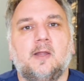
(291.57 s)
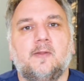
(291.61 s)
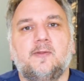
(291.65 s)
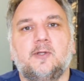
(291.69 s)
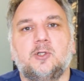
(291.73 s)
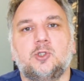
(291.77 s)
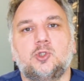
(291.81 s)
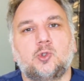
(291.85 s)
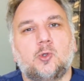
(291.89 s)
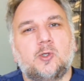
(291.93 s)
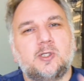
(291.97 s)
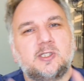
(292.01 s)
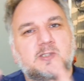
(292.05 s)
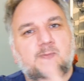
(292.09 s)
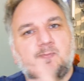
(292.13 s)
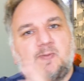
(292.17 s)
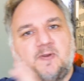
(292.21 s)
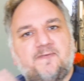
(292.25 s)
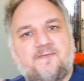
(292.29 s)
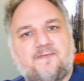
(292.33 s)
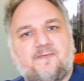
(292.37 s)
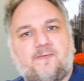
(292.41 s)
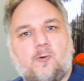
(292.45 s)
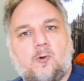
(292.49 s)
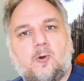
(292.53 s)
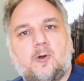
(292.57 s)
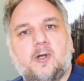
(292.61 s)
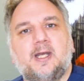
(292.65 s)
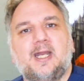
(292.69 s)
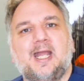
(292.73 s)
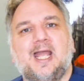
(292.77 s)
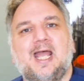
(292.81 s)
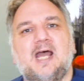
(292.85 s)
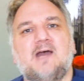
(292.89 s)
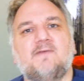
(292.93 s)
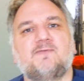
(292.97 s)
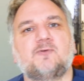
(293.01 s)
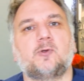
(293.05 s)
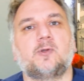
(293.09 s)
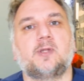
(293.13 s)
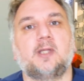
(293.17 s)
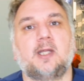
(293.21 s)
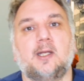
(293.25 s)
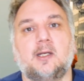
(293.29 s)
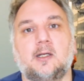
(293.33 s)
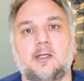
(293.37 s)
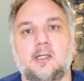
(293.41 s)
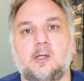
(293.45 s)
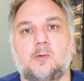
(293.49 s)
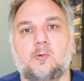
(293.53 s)
the joints before and after the
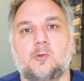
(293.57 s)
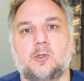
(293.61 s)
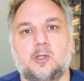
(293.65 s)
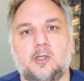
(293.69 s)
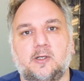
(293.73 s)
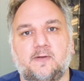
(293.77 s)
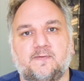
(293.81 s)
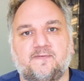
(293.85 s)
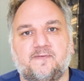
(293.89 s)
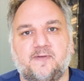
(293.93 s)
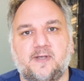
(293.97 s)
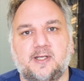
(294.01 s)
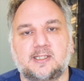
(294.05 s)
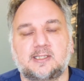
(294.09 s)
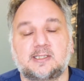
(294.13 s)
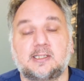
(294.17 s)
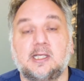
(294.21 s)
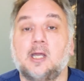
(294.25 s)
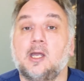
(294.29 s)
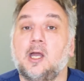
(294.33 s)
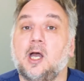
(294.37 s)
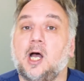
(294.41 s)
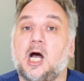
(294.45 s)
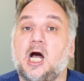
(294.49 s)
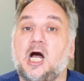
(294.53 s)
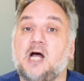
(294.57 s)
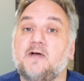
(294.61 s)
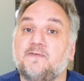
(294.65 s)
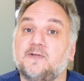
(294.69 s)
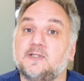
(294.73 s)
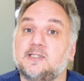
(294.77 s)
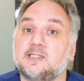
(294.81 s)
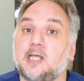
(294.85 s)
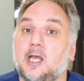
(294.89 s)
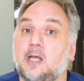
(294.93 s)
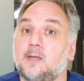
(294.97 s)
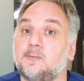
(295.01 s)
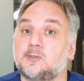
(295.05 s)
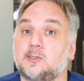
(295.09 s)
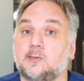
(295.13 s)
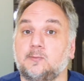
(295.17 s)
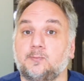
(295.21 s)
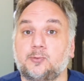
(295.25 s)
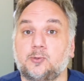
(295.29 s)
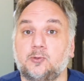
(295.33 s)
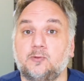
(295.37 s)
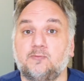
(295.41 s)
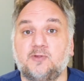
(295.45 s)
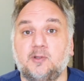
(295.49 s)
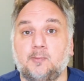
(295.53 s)
area we're going to fix oftentimes
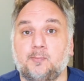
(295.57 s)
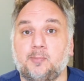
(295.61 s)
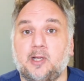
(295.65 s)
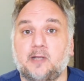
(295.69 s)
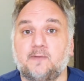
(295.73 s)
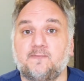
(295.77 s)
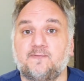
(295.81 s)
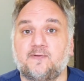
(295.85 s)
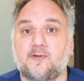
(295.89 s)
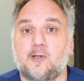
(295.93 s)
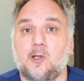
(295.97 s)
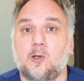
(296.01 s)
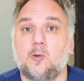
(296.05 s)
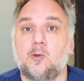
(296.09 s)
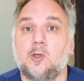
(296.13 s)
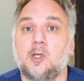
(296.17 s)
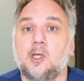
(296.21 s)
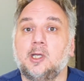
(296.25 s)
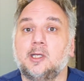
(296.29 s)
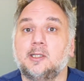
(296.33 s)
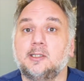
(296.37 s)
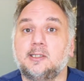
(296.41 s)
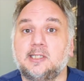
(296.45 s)
improve the blood flow,